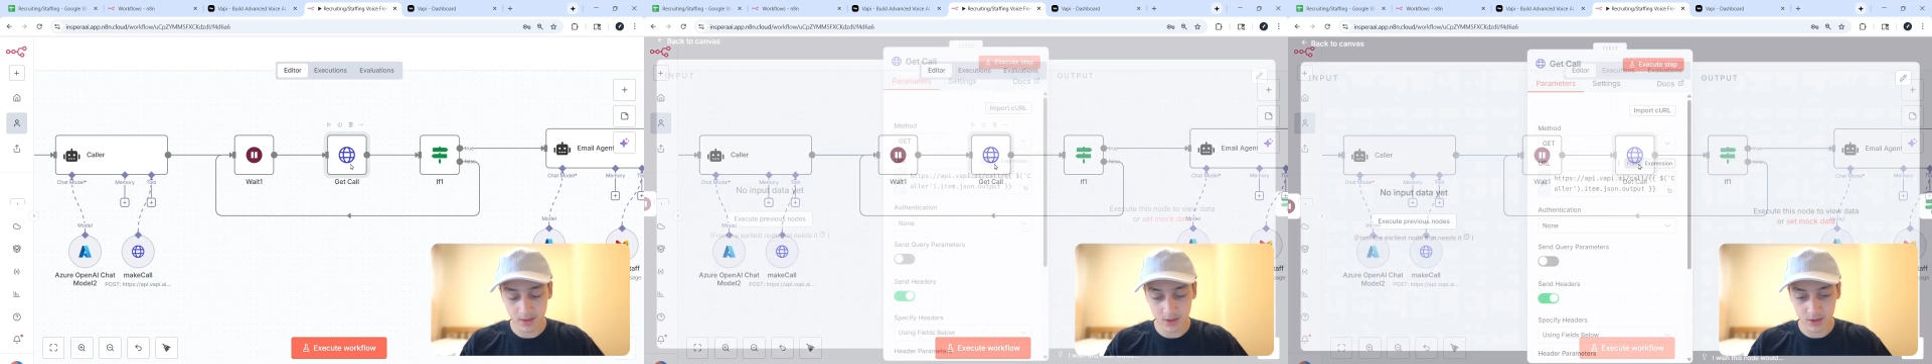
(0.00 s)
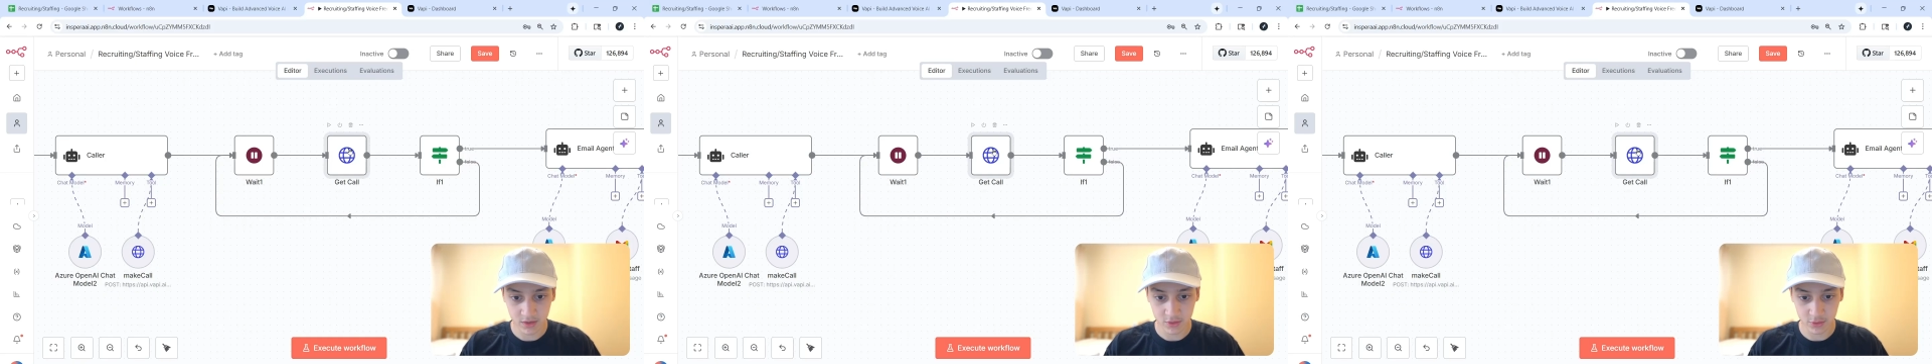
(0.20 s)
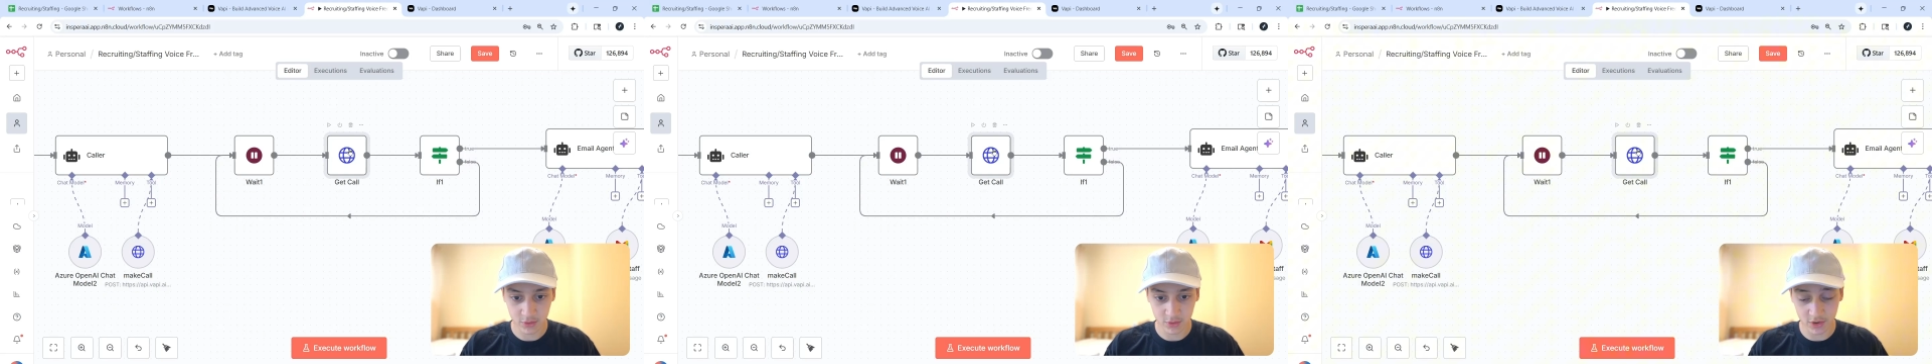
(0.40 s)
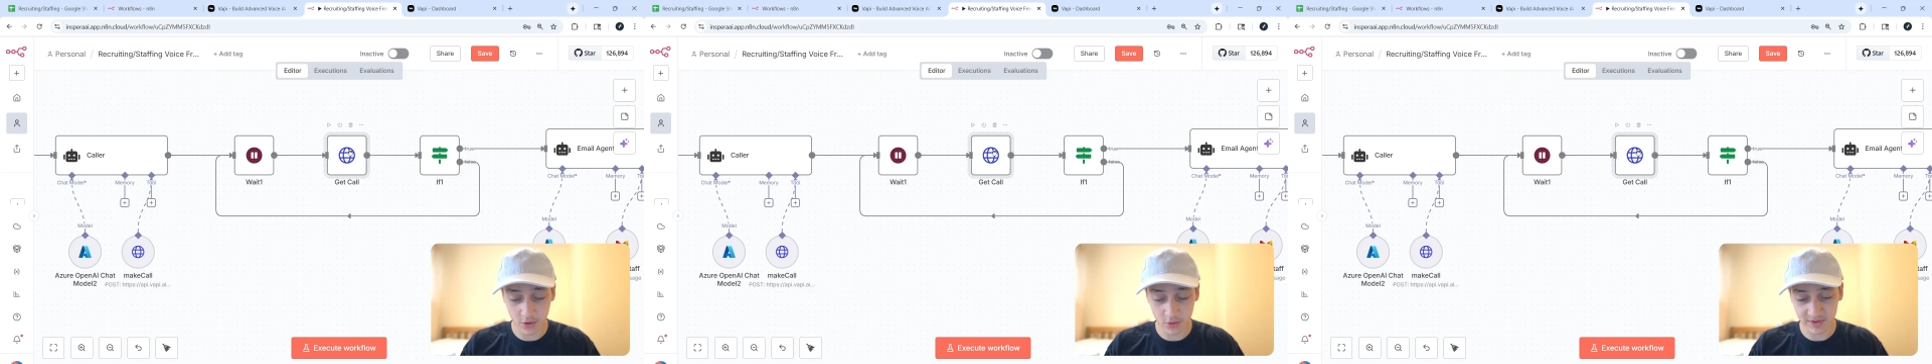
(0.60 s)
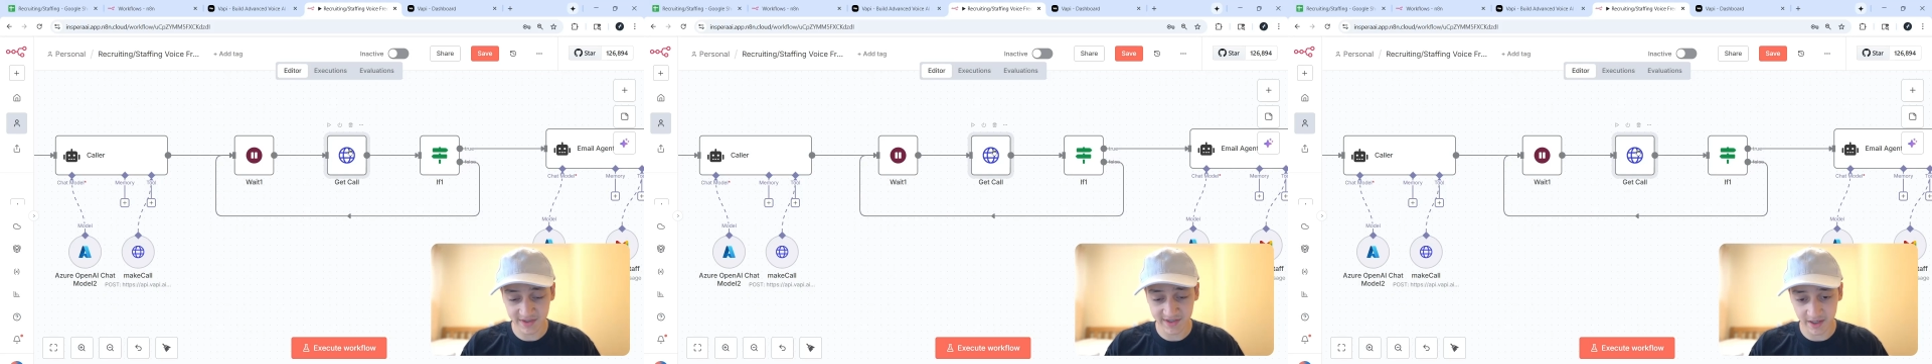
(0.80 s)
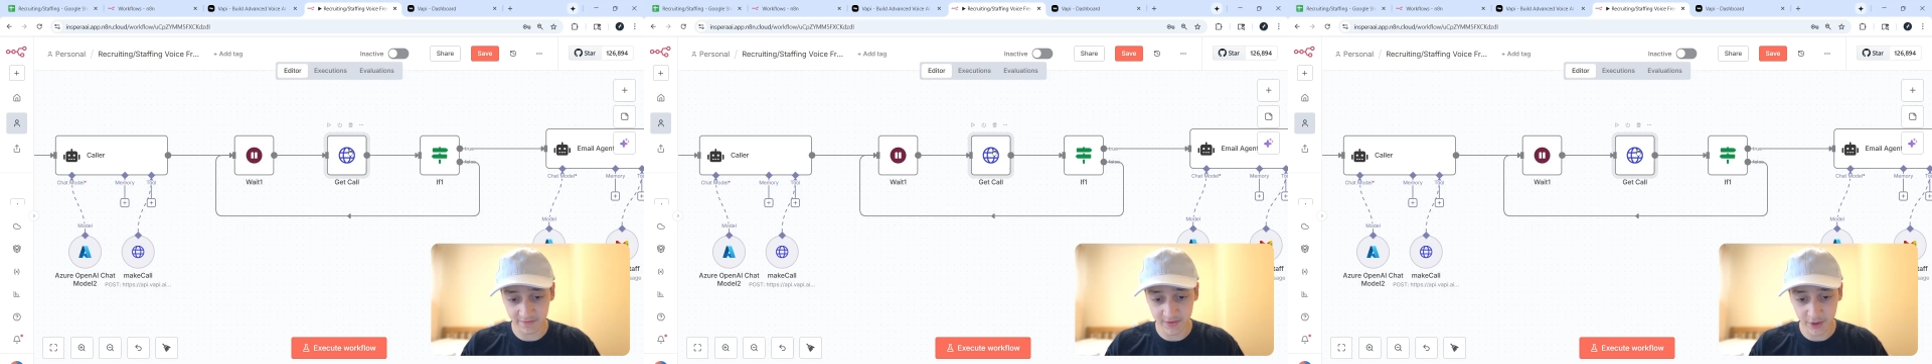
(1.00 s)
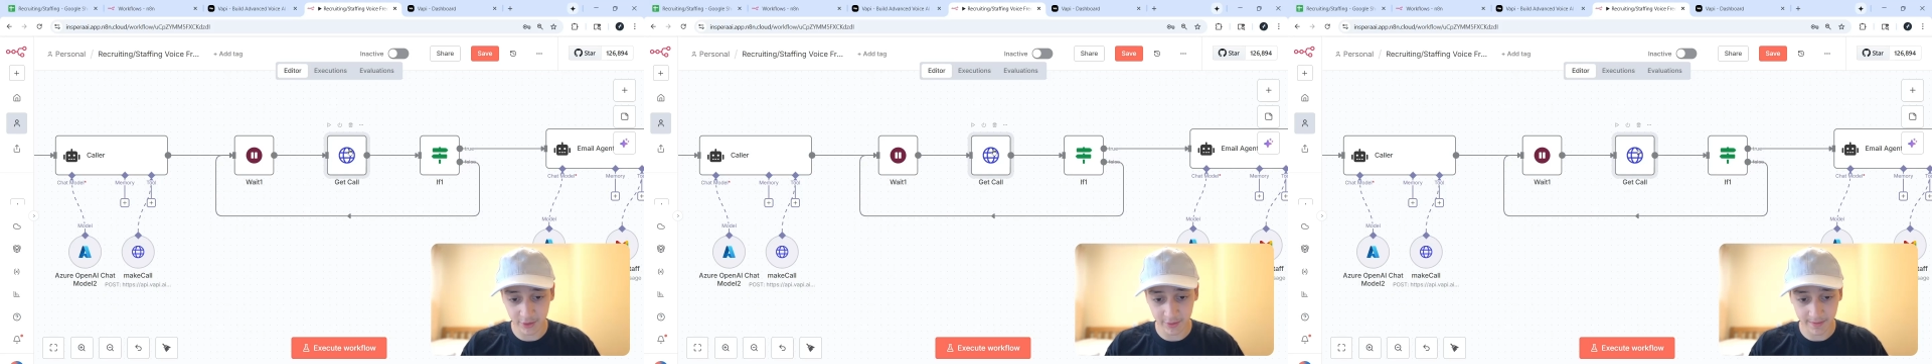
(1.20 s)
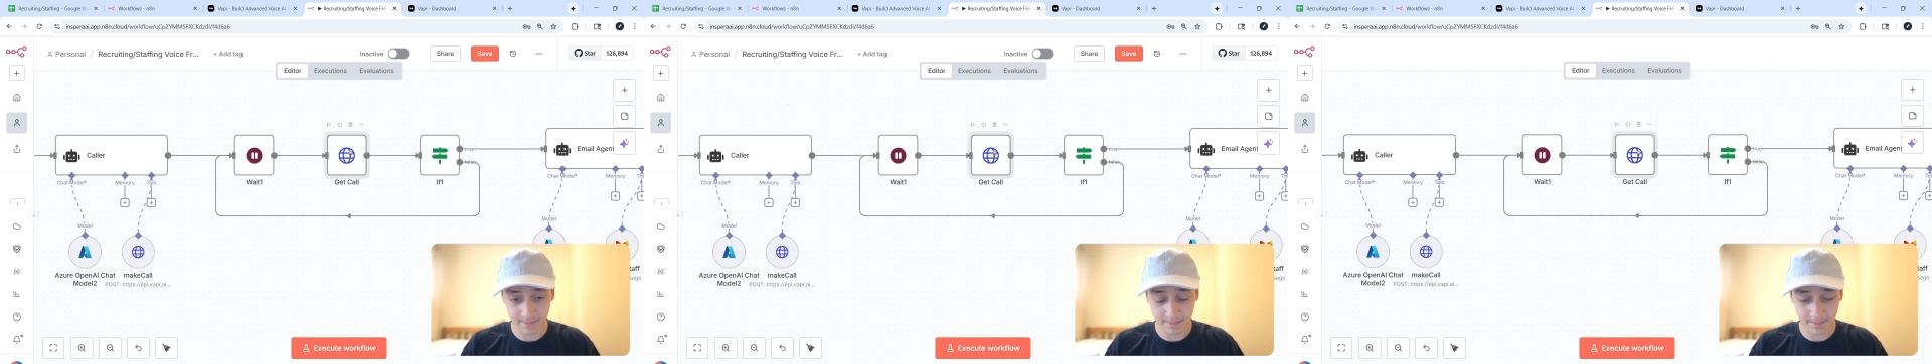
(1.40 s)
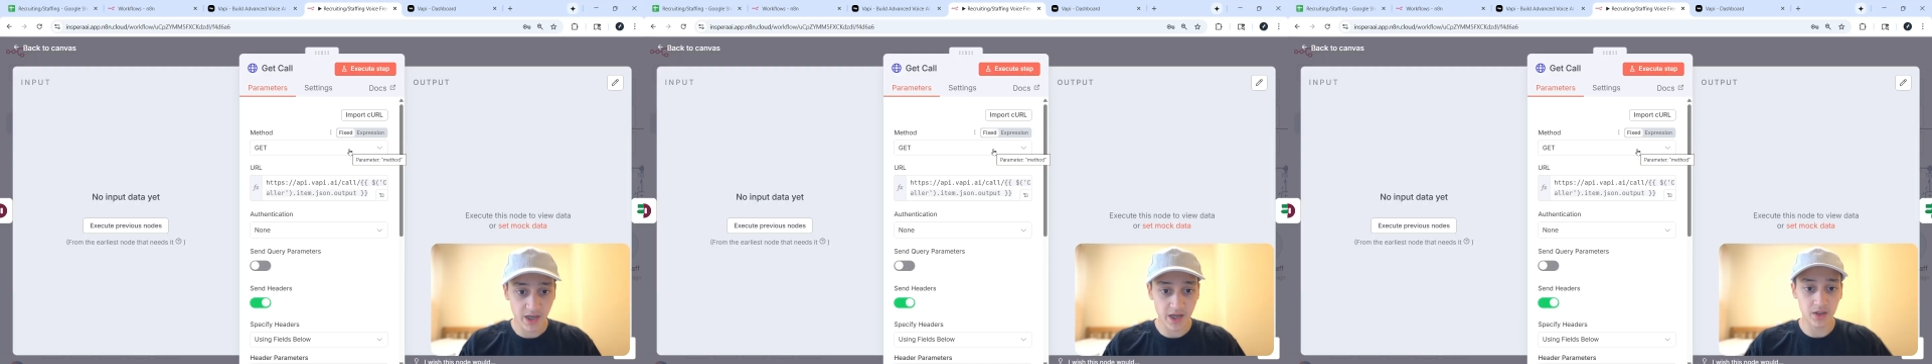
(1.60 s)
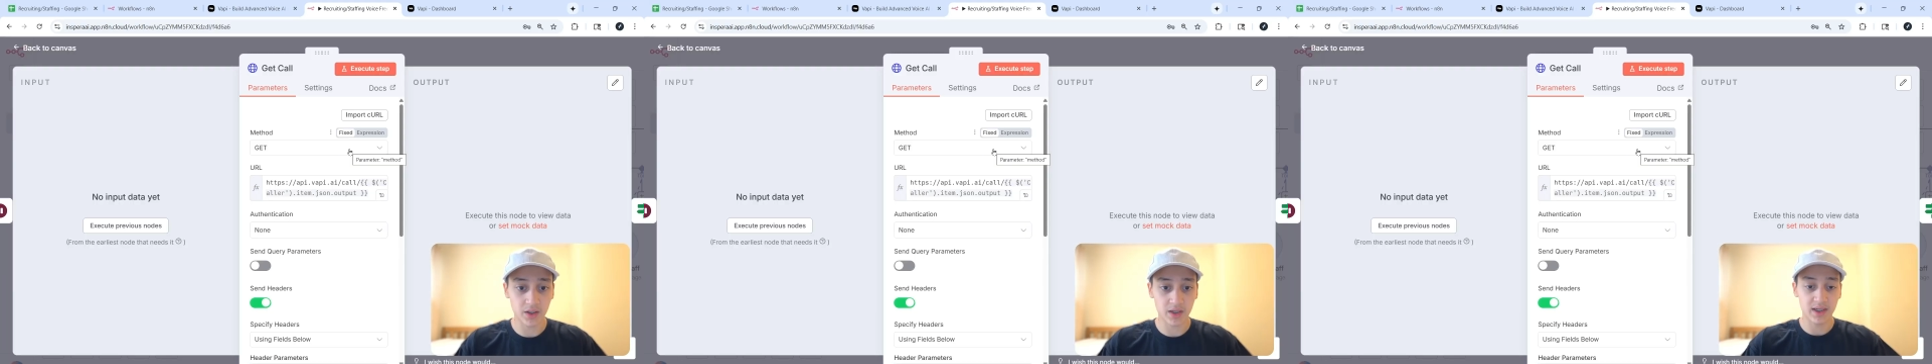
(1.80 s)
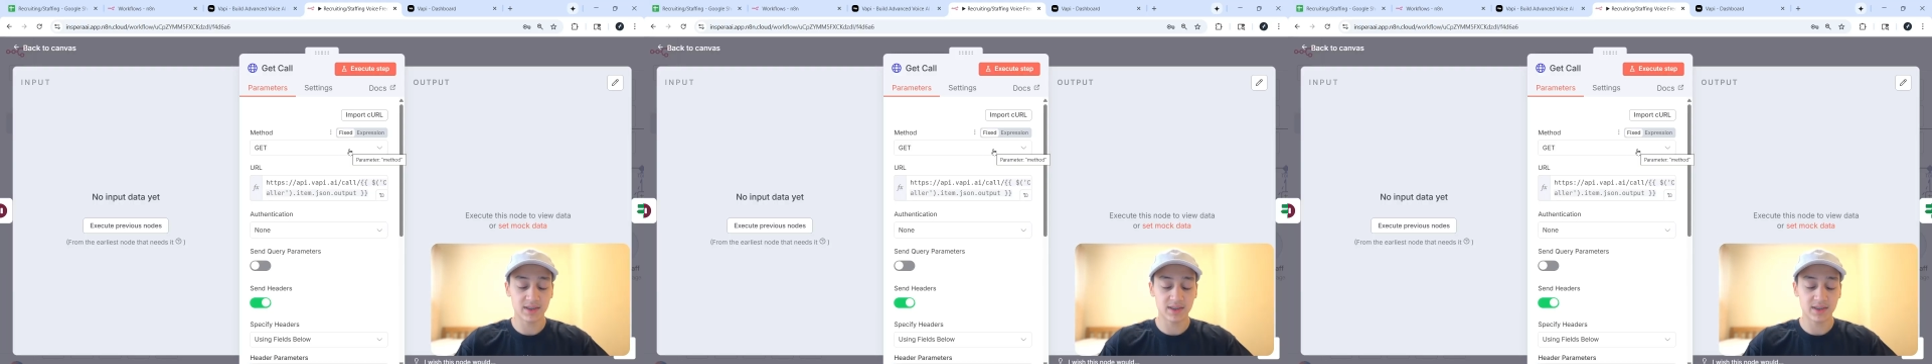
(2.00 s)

So just go inside of here, and